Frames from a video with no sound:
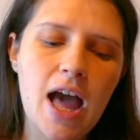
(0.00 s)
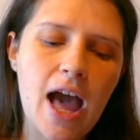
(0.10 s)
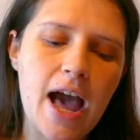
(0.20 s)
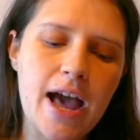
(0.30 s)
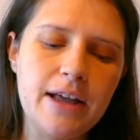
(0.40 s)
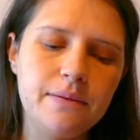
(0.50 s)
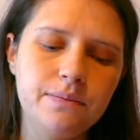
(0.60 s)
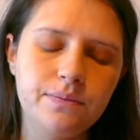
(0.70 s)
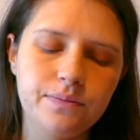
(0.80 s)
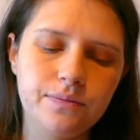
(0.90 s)

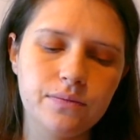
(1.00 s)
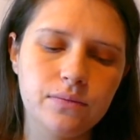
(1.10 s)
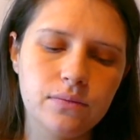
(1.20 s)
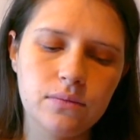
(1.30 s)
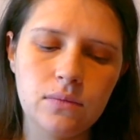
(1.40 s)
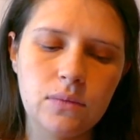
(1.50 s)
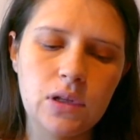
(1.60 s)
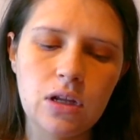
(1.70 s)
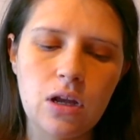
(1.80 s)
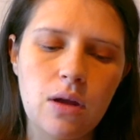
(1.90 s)

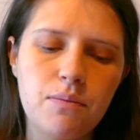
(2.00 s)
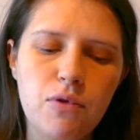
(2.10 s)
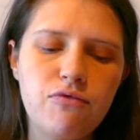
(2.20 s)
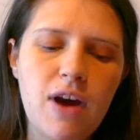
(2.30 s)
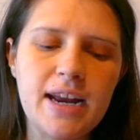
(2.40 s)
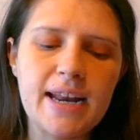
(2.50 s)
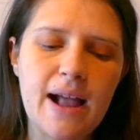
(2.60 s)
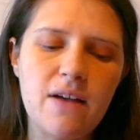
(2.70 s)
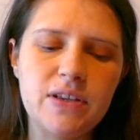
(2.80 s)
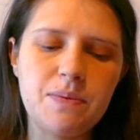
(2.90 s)
But right
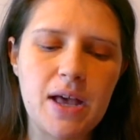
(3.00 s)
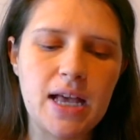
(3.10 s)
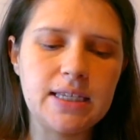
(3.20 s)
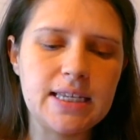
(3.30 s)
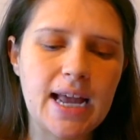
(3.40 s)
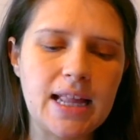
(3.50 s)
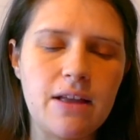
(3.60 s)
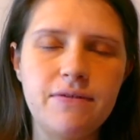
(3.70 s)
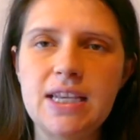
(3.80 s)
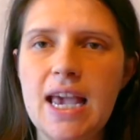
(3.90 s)
now this person is kind
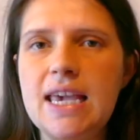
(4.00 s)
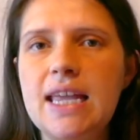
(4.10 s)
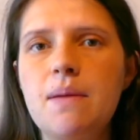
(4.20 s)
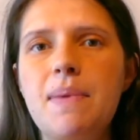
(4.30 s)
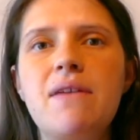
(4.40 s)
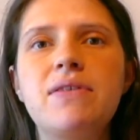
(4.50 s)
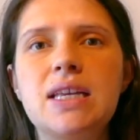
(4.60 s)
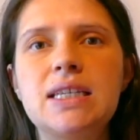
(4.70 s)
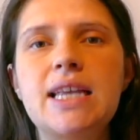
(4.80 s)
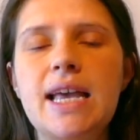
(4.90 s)
of taking a bit of an
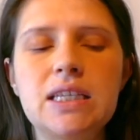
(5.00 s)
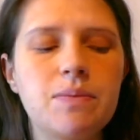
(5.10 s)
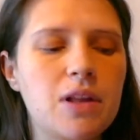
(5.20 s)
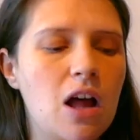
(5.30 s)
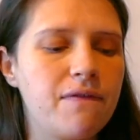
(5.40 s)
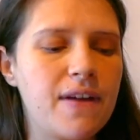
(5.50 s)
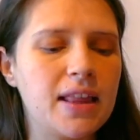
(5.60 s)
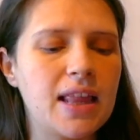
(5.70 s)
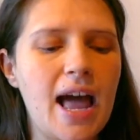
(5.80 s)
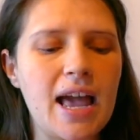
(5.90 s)
assessment of their
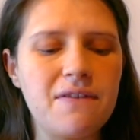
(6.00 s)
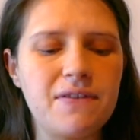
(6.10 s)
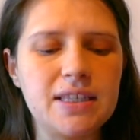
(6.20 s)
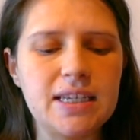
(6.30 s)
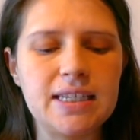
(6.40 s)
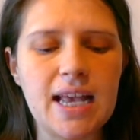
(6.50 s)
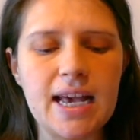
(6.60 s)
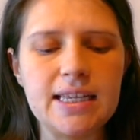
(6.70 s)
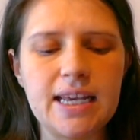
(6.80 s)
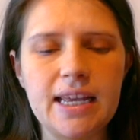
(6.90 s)
life and
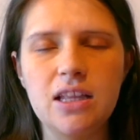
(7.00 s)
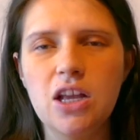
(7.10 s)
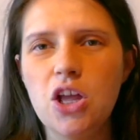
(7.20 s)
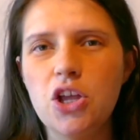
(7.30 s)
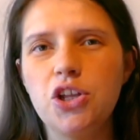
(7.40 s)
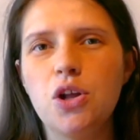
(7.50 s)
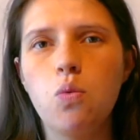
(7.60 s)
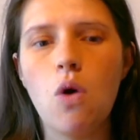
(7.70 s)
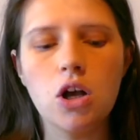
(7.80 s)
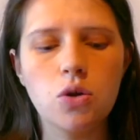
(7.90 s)
deciding, you know,
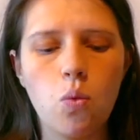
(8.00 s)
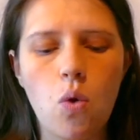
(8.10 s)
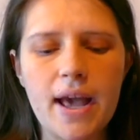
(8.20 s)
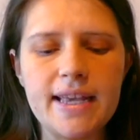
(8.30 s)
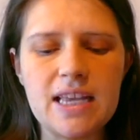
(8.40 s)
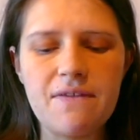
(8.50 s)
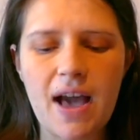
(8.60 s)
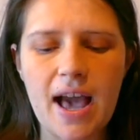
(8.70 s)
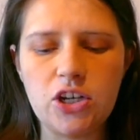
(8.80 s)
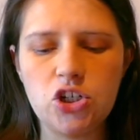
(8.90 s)
what is it
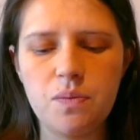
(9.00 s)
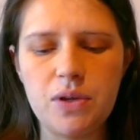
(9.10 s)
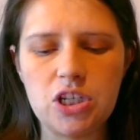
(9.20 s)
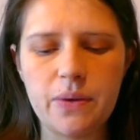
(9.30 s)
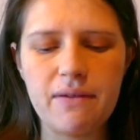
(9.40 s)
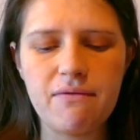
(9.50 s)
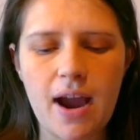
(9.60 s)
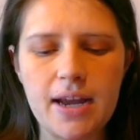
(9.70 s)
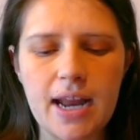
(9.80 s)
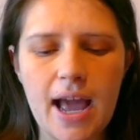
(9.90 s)
that I should be doing
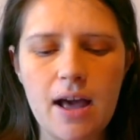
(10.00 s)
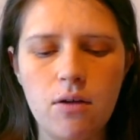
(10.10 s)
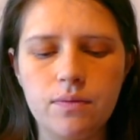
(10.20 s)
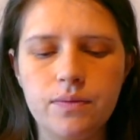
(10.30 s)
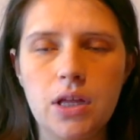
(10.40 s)
right now?